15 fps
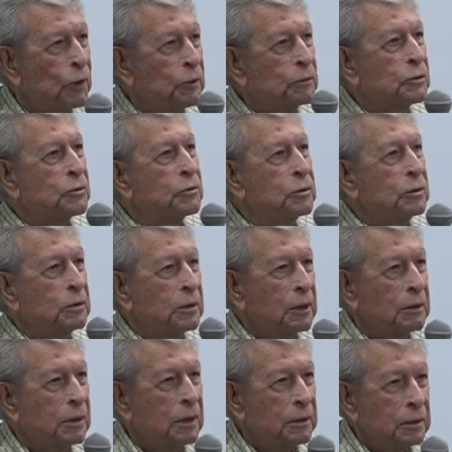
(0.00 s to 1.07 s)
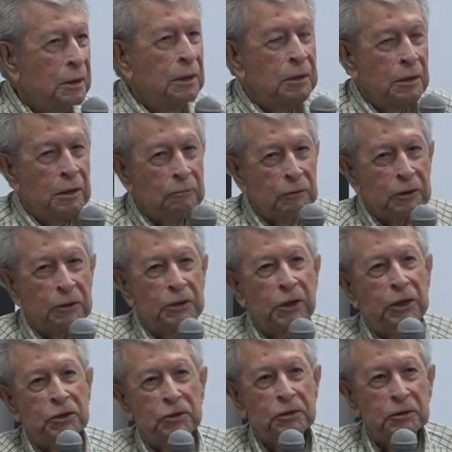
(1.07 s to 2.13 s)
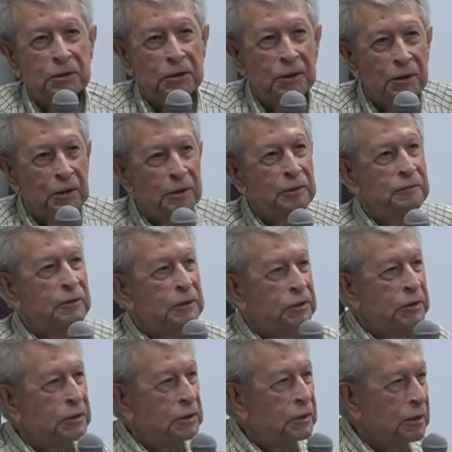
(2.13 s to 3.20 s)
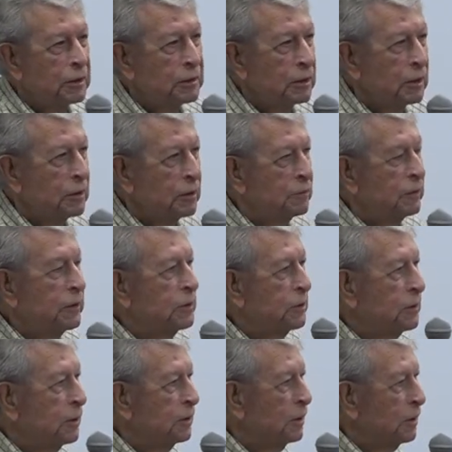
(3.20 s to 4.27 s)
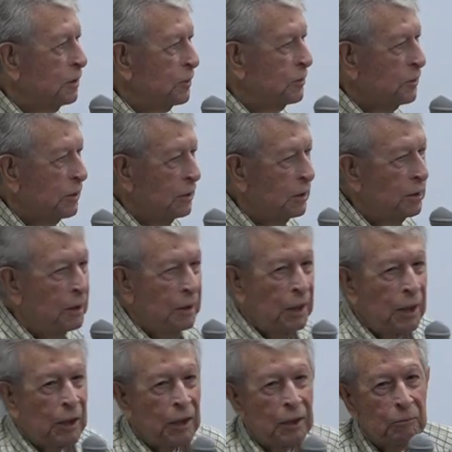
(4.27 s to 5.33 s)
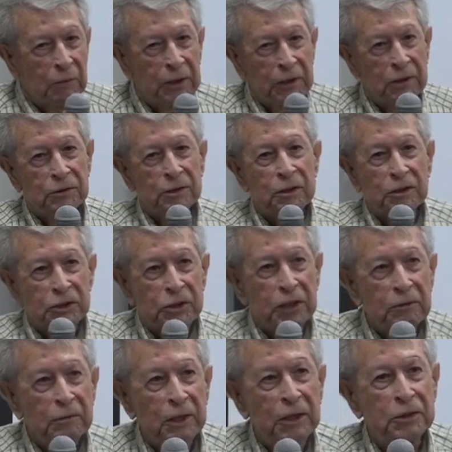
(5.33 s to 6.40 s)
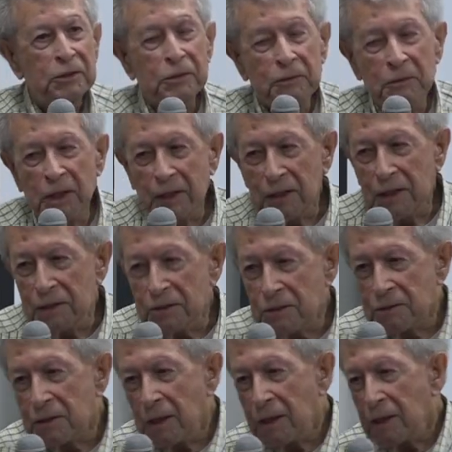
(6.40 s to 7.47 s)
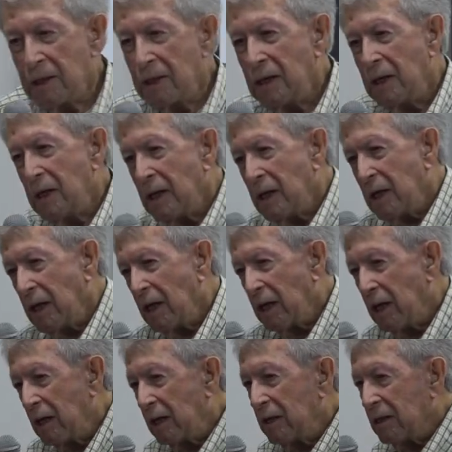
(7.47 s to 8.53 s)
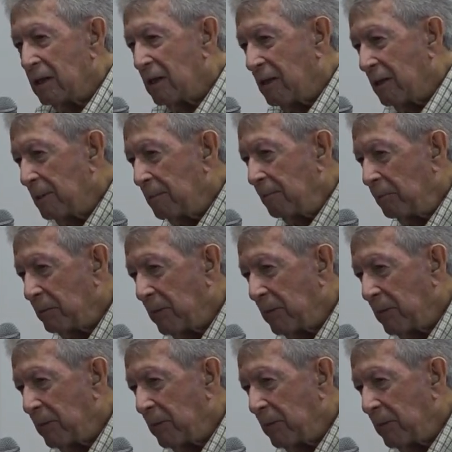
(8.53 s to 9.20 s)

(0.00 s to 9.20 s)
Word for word: routes that could get you to Northern Virginia and eventually DC, but it took generally two days. And uh,